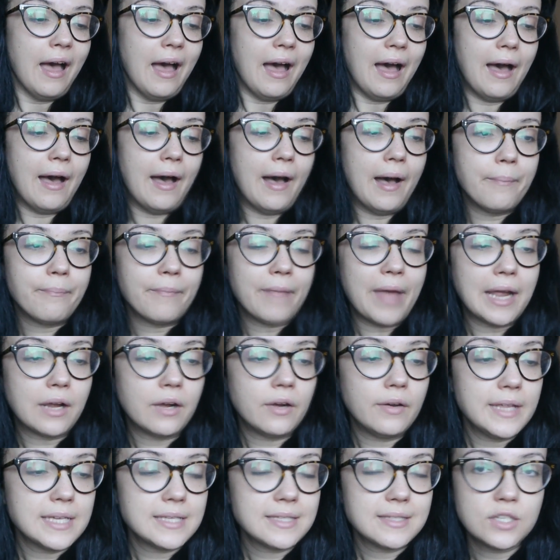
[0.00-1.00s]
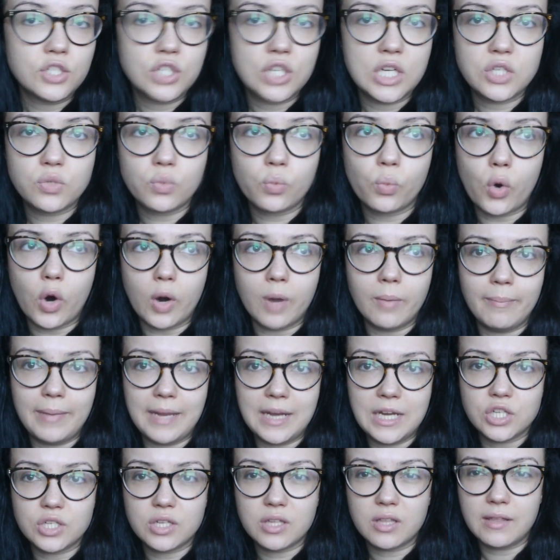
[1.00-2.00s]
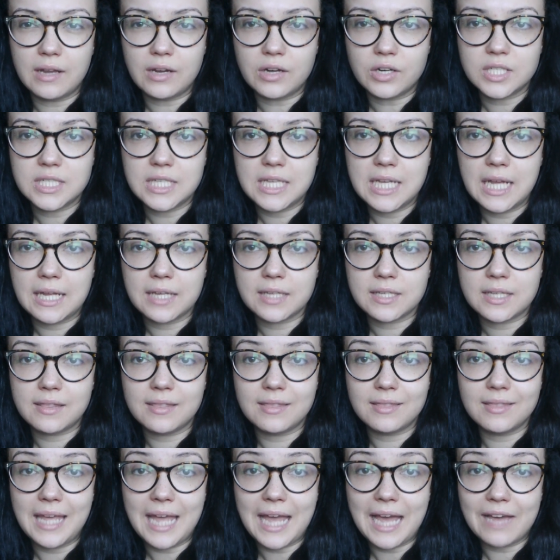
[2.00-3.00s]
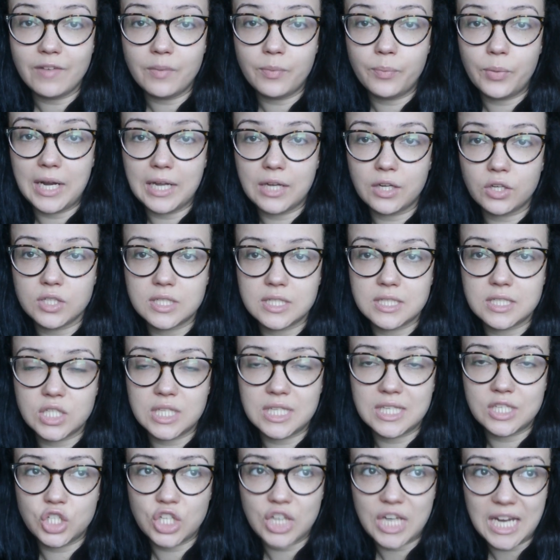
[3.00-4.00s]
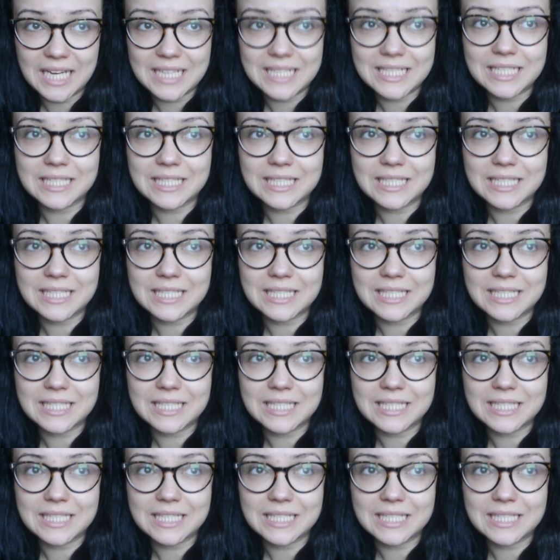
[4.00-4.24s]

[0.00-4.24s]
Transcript: I got this in the shade Warm Beige 30. They have a pretty good shade